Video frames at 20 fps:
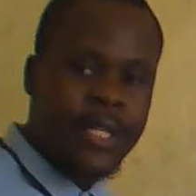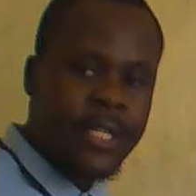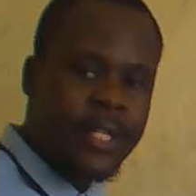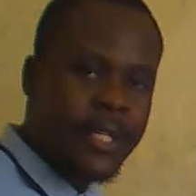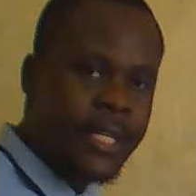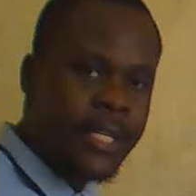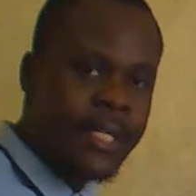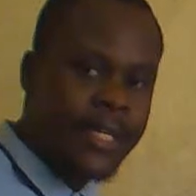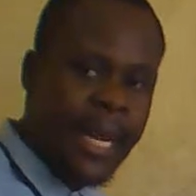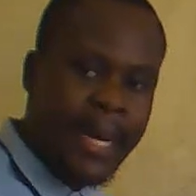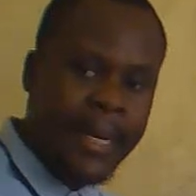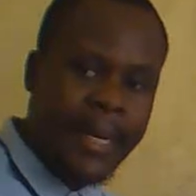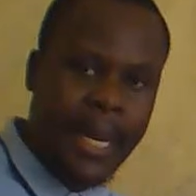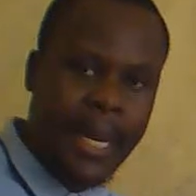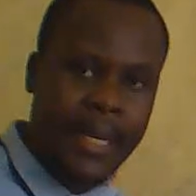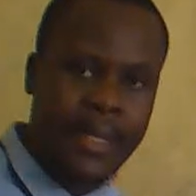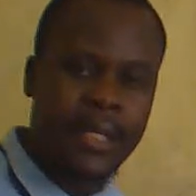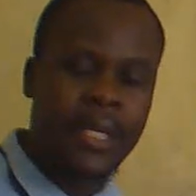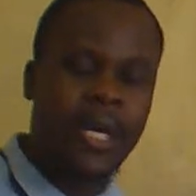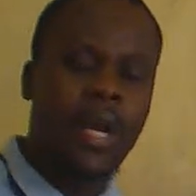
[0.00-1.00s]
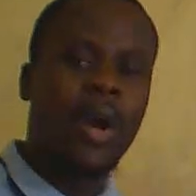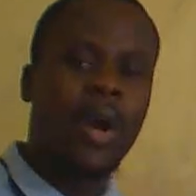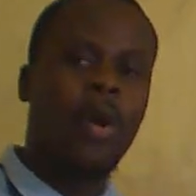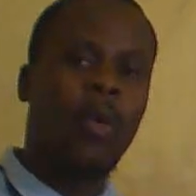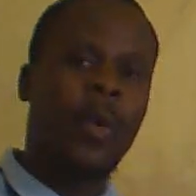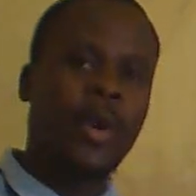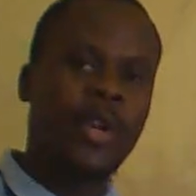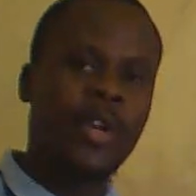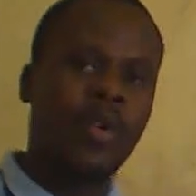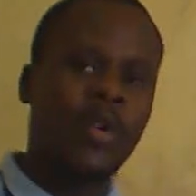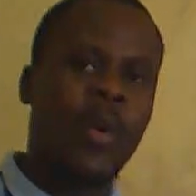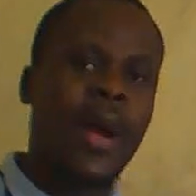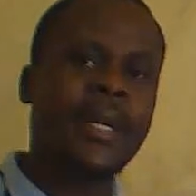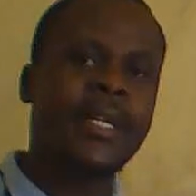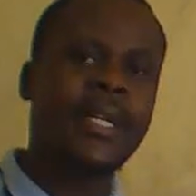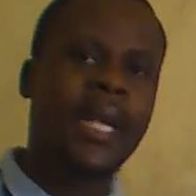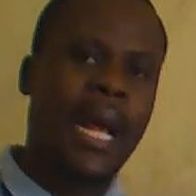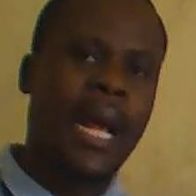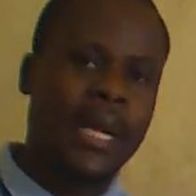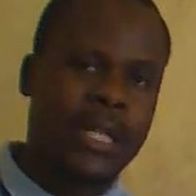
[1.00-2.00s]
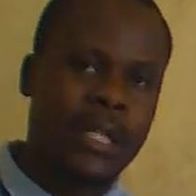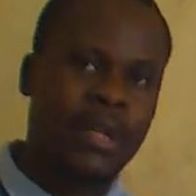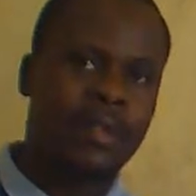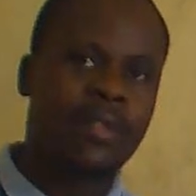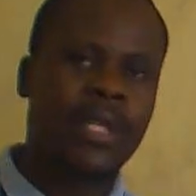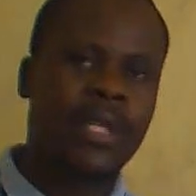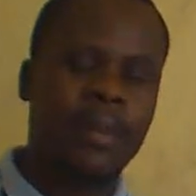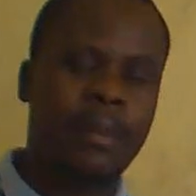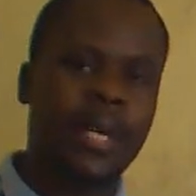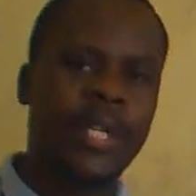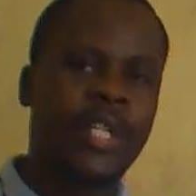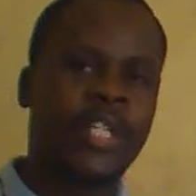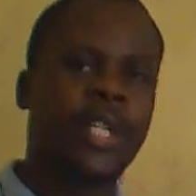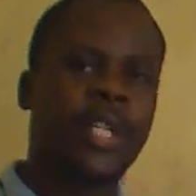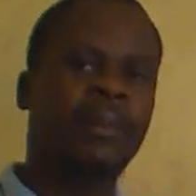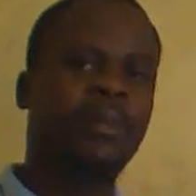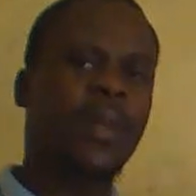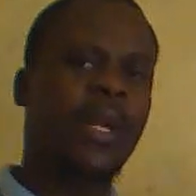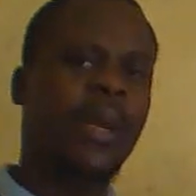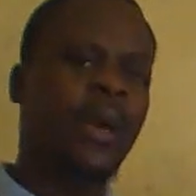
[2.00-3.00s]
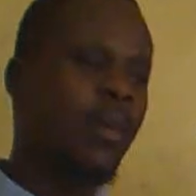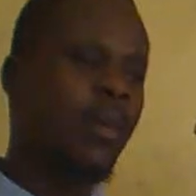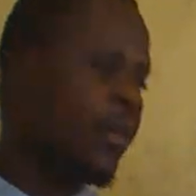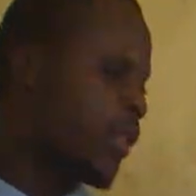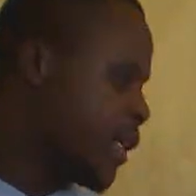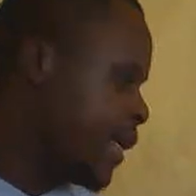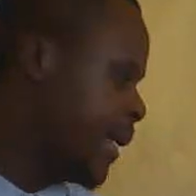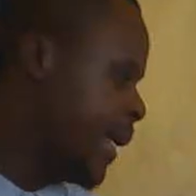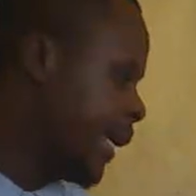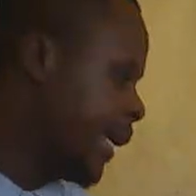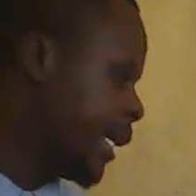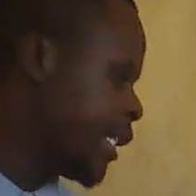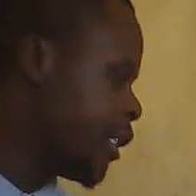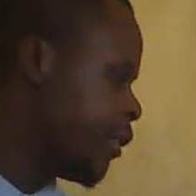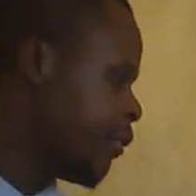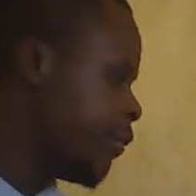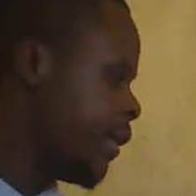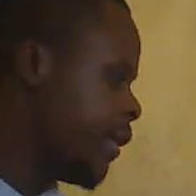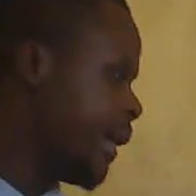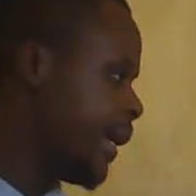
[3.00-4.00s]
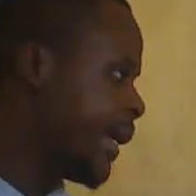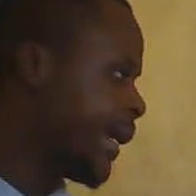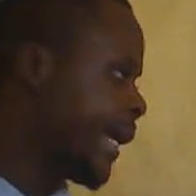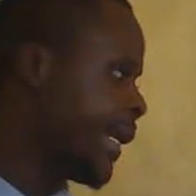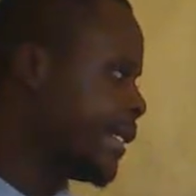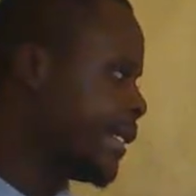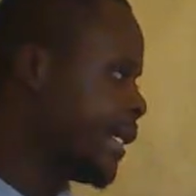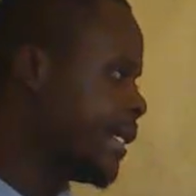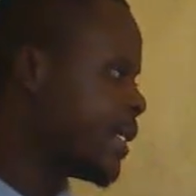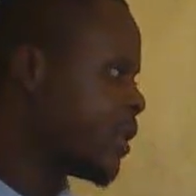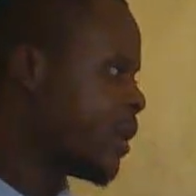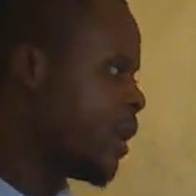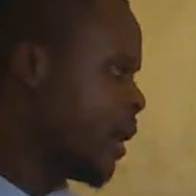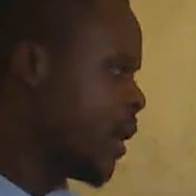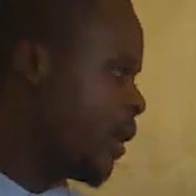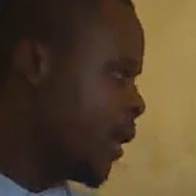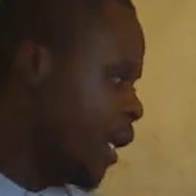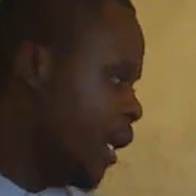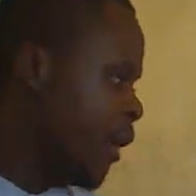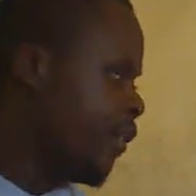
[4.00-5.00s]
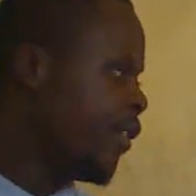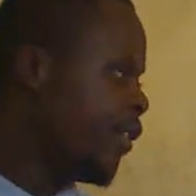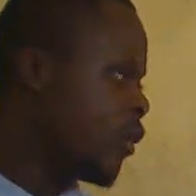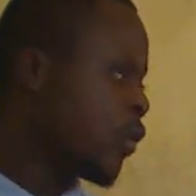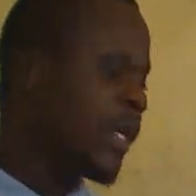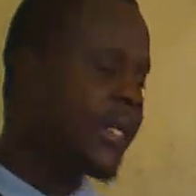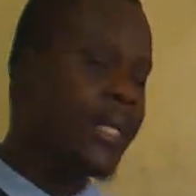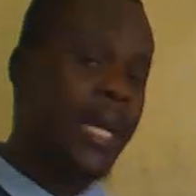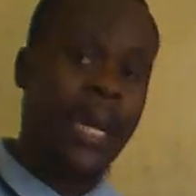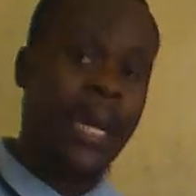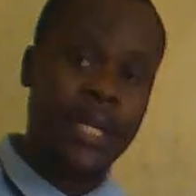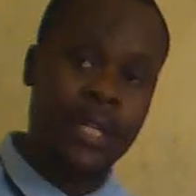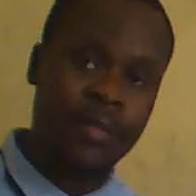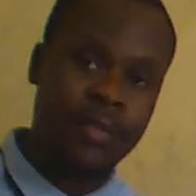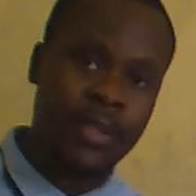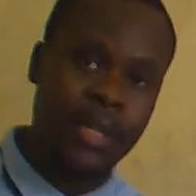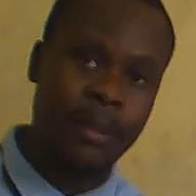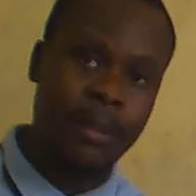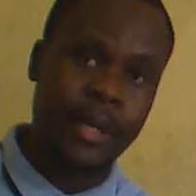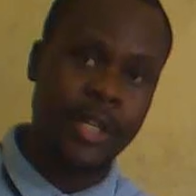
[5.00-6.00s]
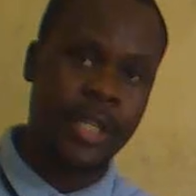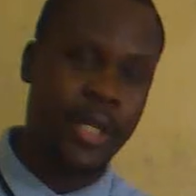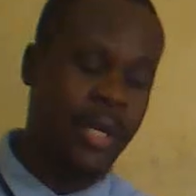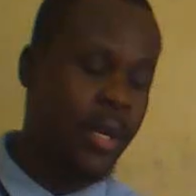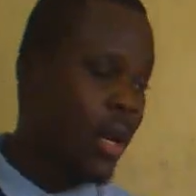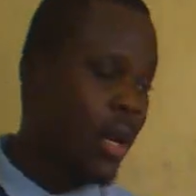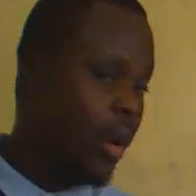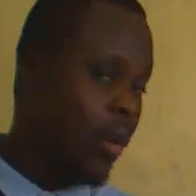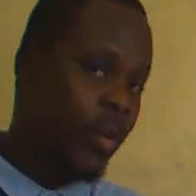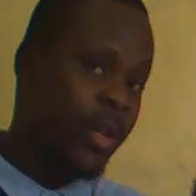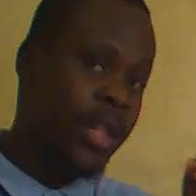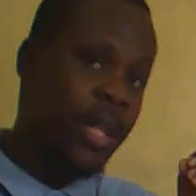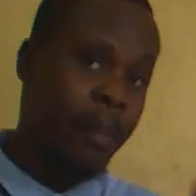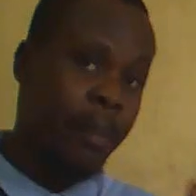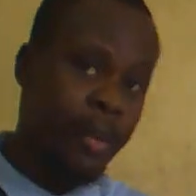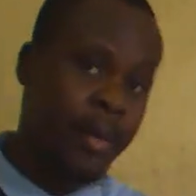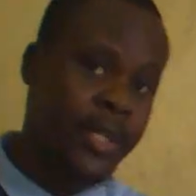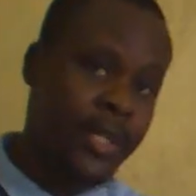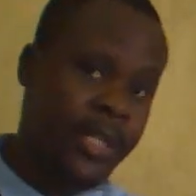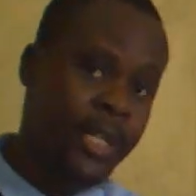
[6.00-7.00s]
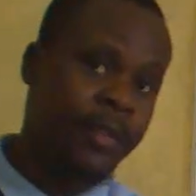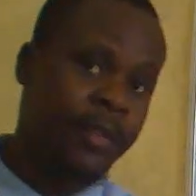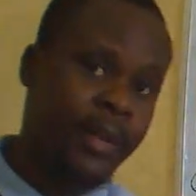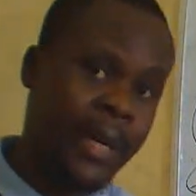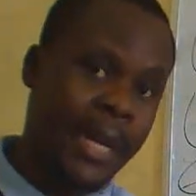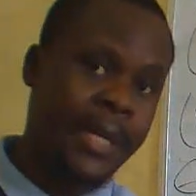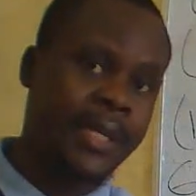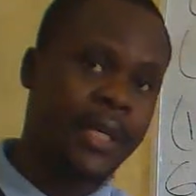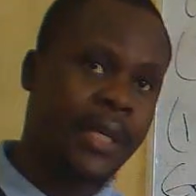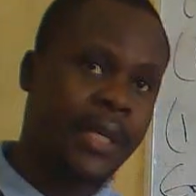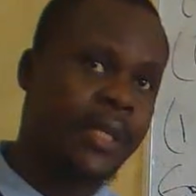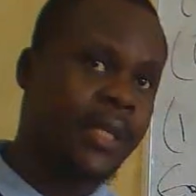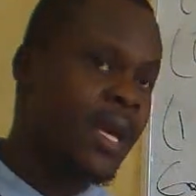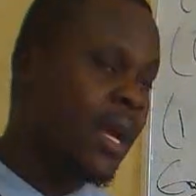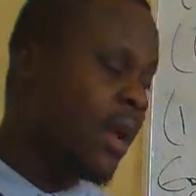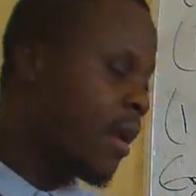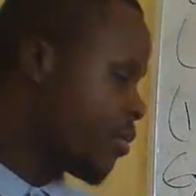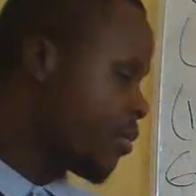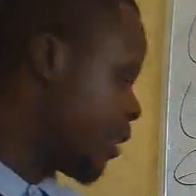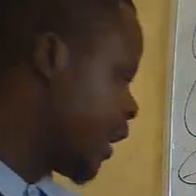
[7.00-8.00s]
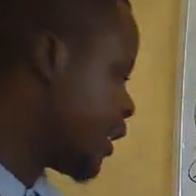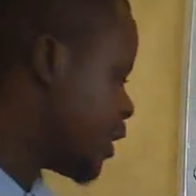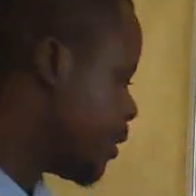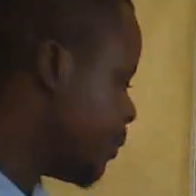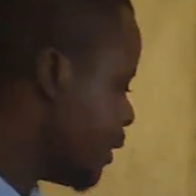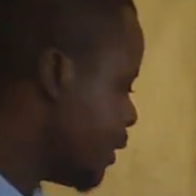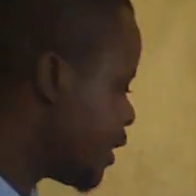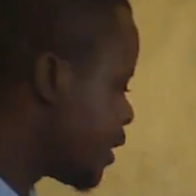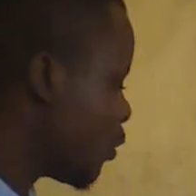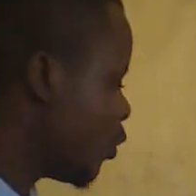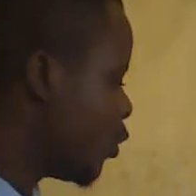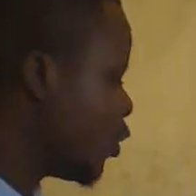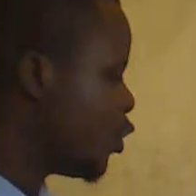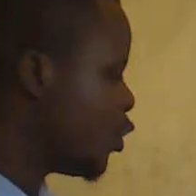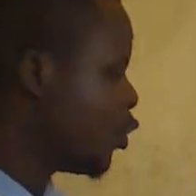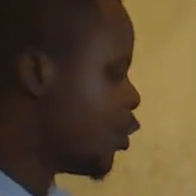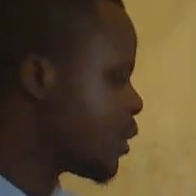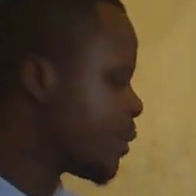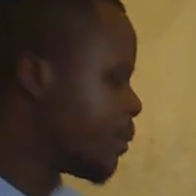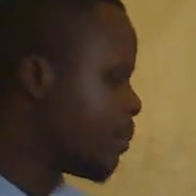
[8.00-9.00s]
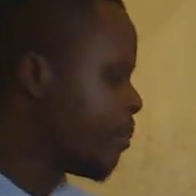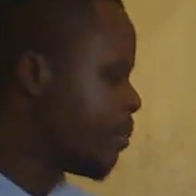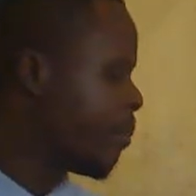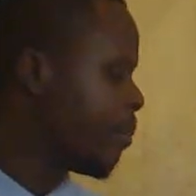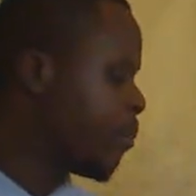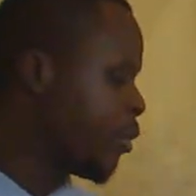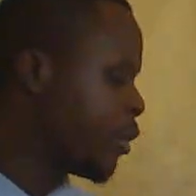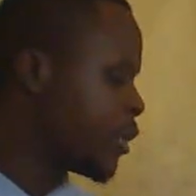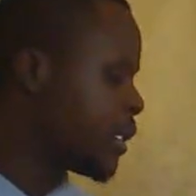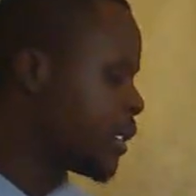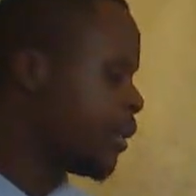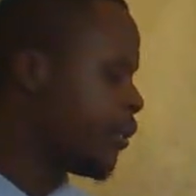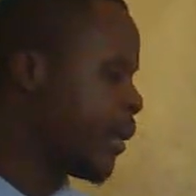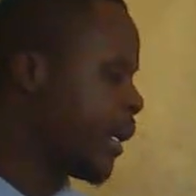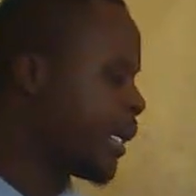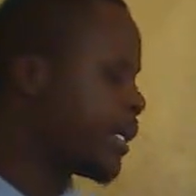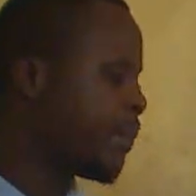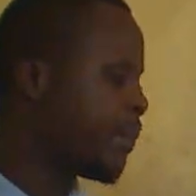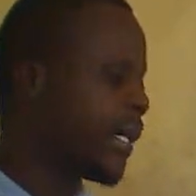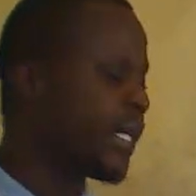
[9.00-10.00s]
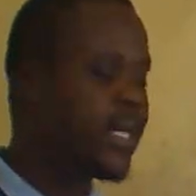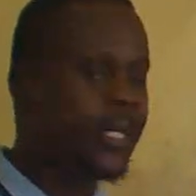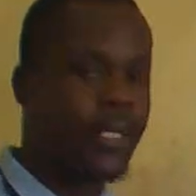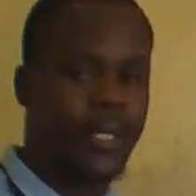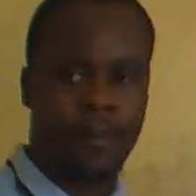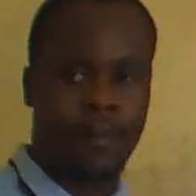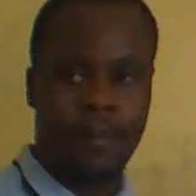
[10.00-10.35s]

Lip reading: is the standard when you want axis of symmetry with the negative gradient. If it was axis of symmetry with the positive gradient, that means we would use positive x plus c.